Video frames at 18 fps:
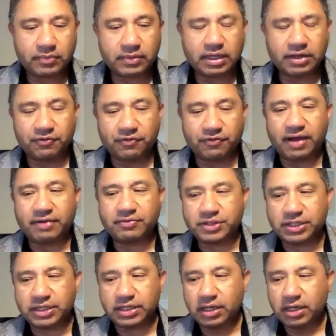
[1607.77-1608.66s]

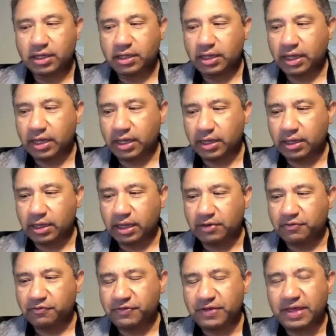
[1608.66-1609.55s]
5G.
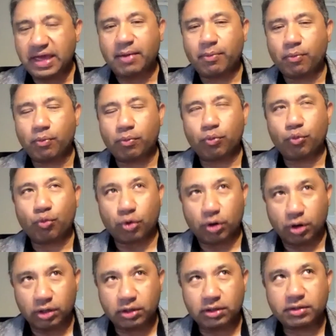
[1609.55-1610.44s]
At
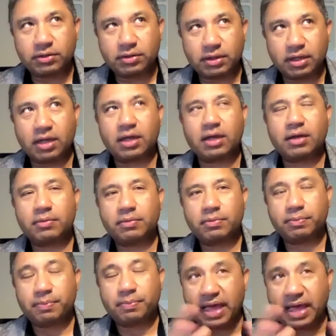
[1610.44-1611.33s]
VMworld,
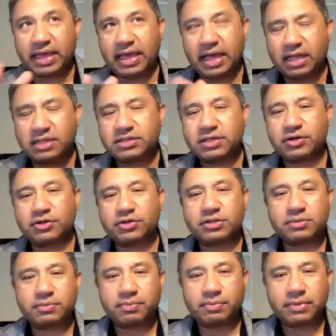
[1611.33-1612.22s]
Pat
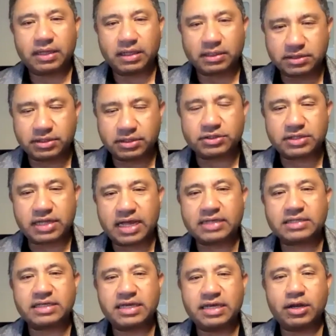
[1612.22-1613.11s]
Gelsinger's
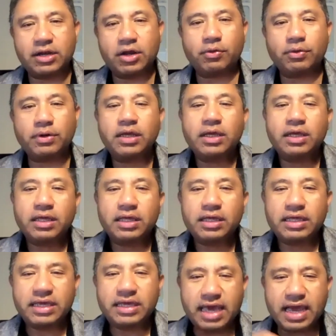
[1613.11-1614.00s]
last keynote,
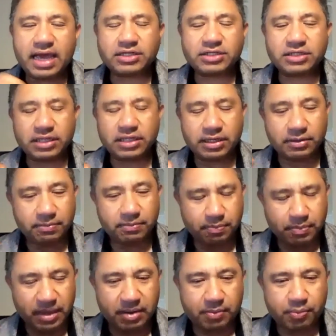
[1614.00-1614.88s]
he actually
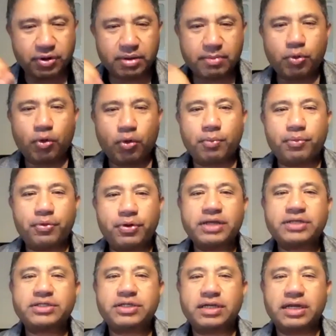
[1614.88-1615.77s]
made a pretty bold
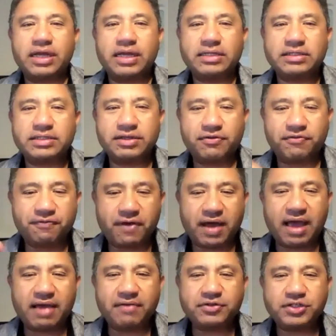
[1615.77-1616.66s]
prediction and said
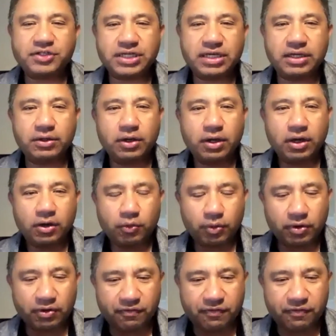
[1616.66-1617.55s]
5G
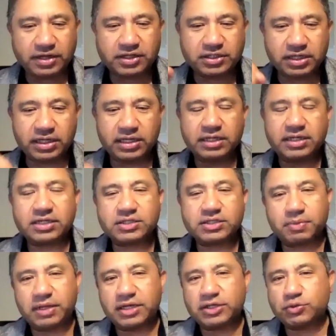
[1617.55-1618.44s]
would eventually
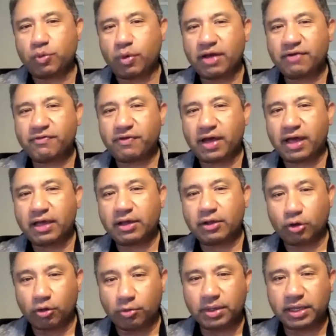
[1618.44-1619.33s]
displace Wi-Fi
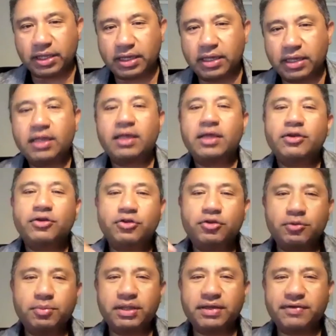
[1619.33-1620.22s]
globally. Do
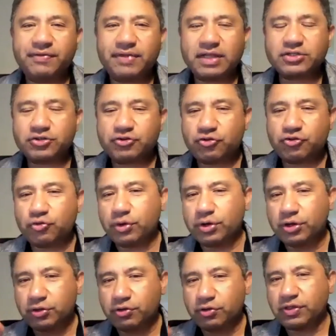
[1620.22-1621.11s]
you believe that's true,
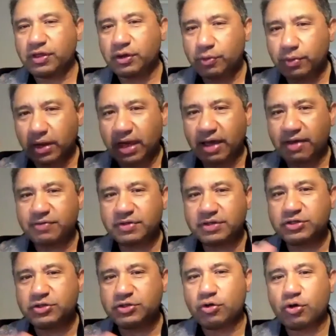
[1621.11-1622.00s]
or do you think we'll have
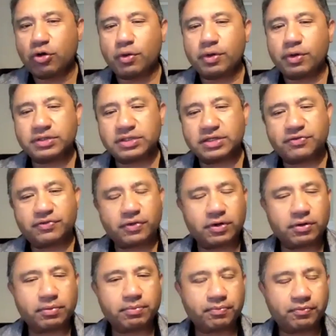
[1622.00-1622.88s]
these two coexist for